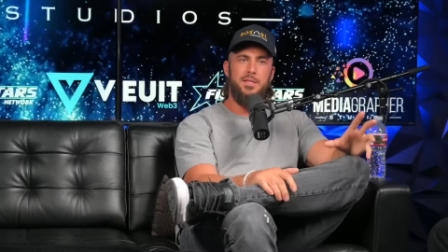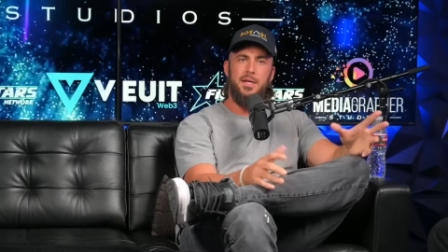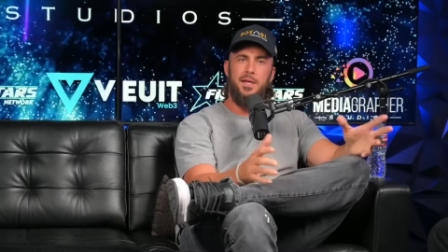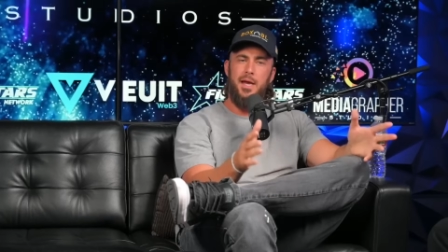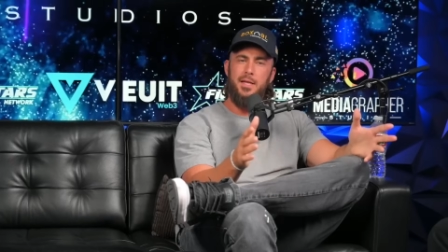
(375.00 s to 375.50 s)
it's
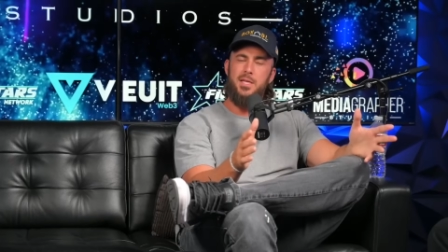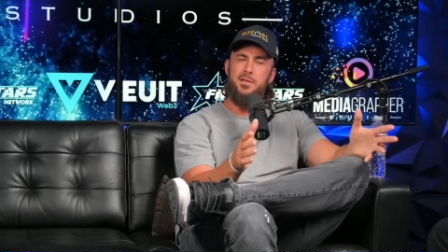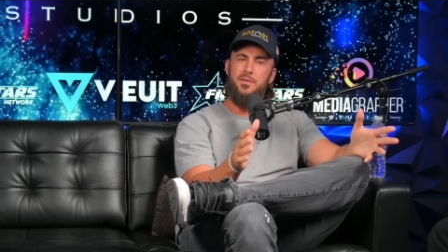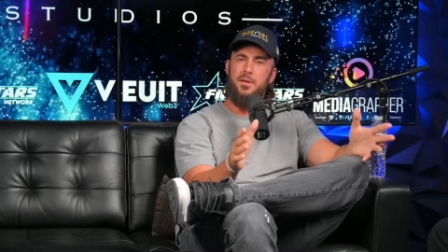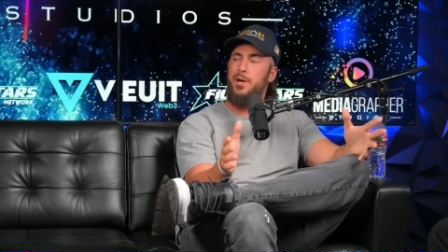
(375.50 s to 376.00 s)
like
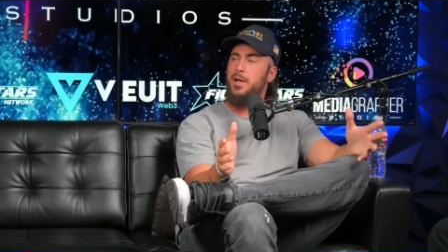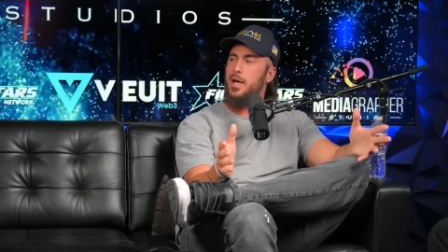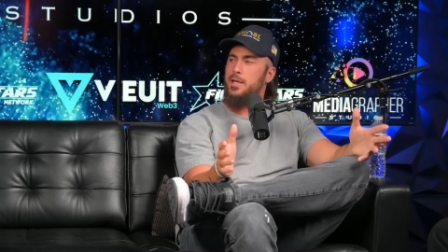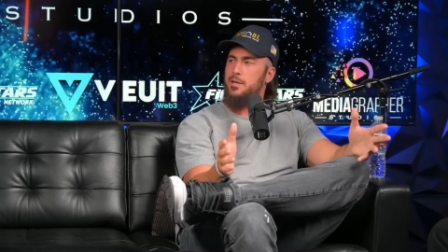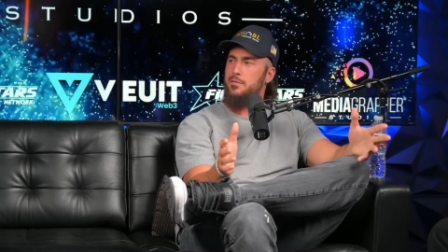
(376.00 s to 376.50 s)
nineteen feet by
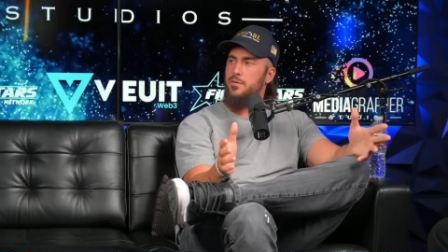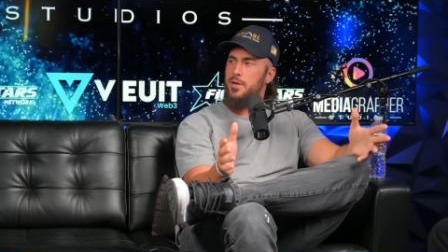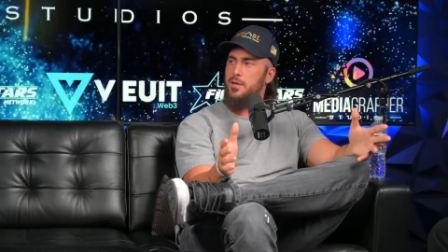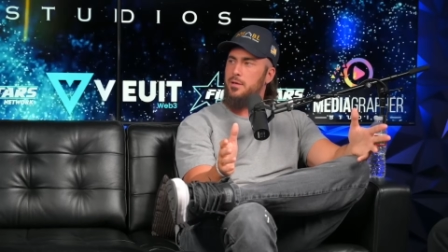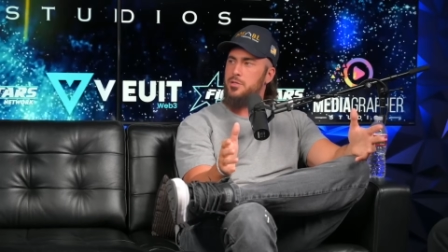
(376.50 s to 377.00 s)
nineteen
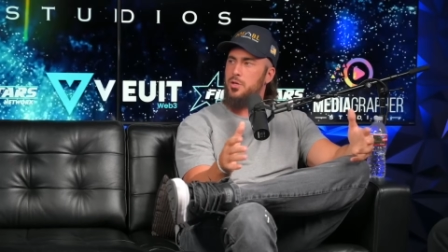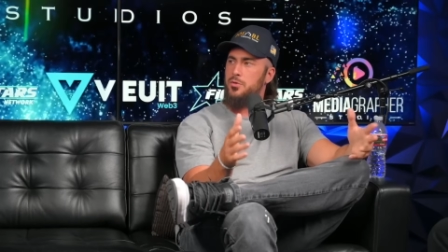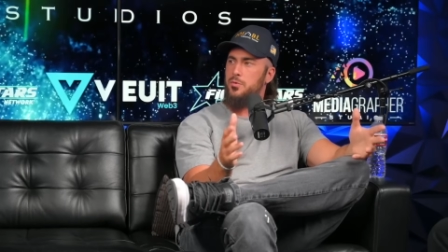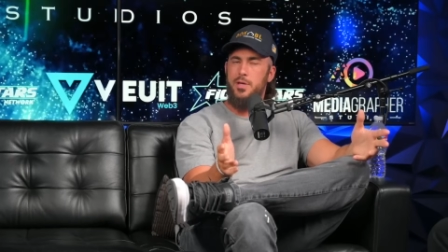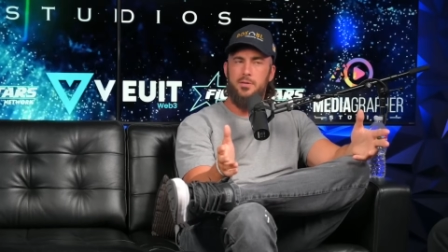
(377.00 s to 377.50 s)
feet. Mm-hmm. So
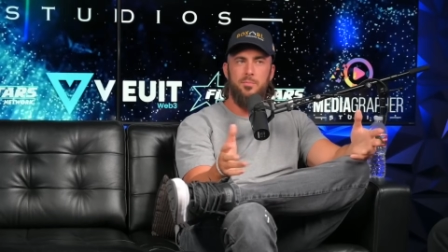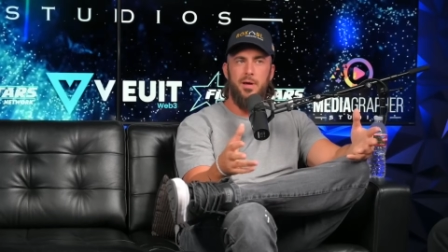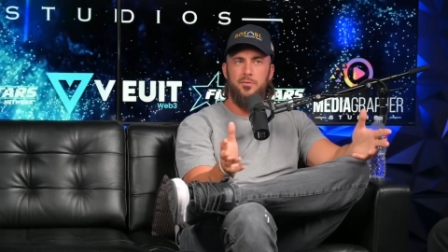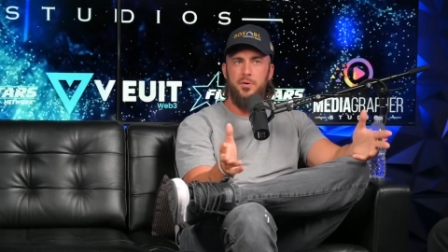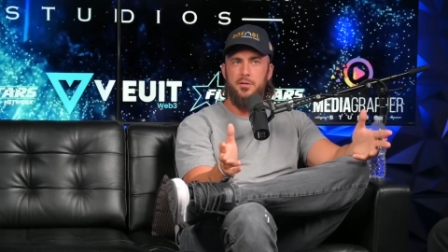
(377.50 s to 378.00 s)
three,
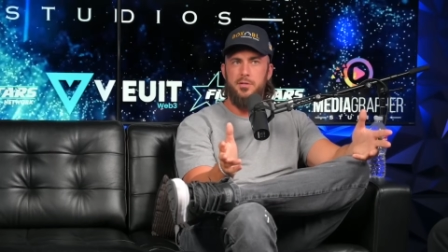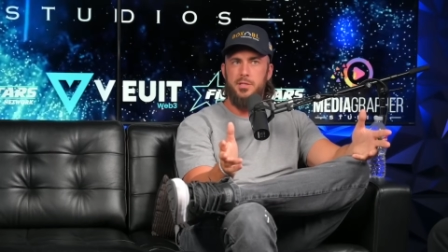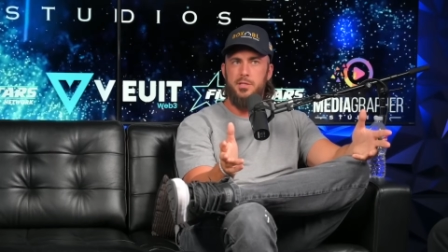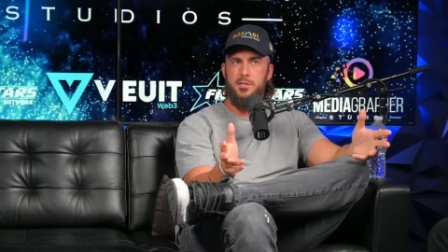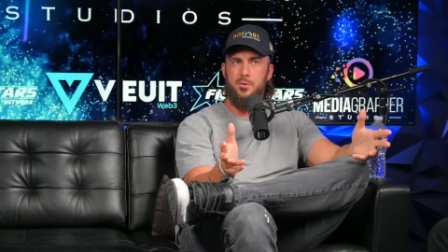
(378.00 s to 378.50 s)
about three hundred
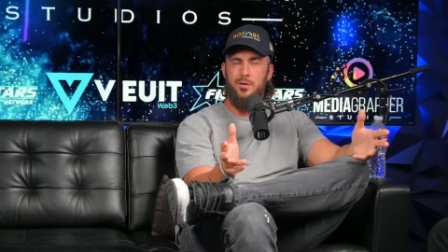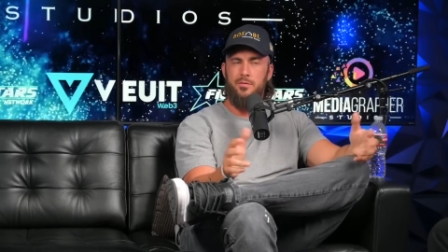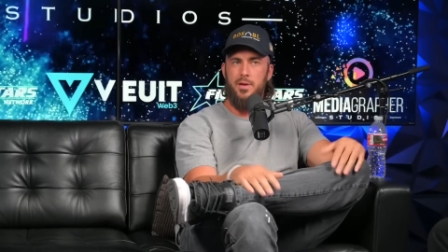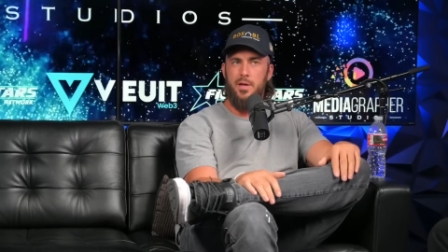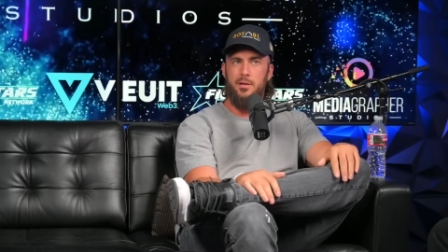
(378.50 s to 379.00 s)
sixty square
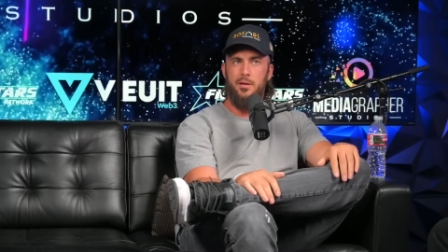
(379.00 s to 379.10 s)
feet,